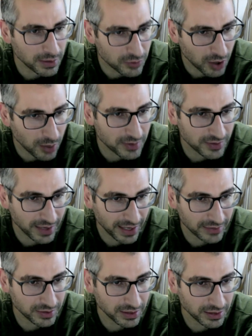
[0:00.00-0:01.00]
Tom is
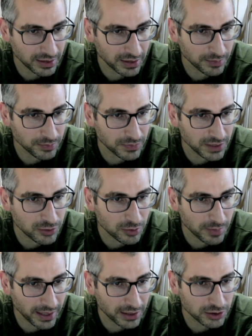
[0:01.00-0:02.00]
asking, did you
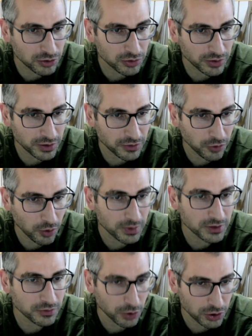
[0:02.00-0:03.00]
manage to transform
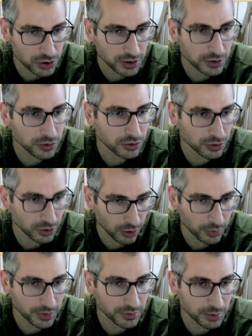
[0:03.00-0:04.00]
this virtually due to
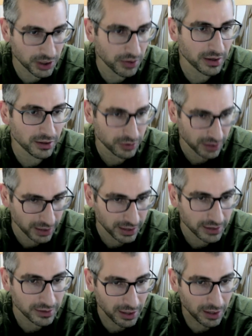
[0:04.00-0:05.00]
COVID? Which I think you
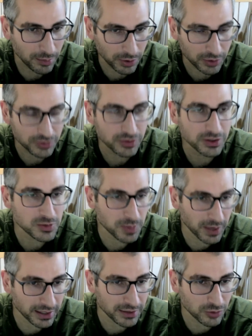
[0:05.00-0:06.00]
did, because you
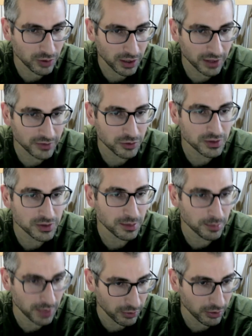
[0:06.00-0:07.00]
displayed it to us using
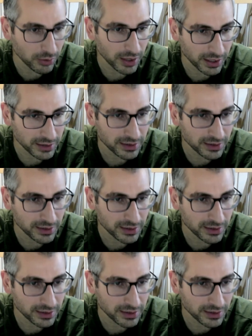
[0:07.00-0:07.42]
Miro, right?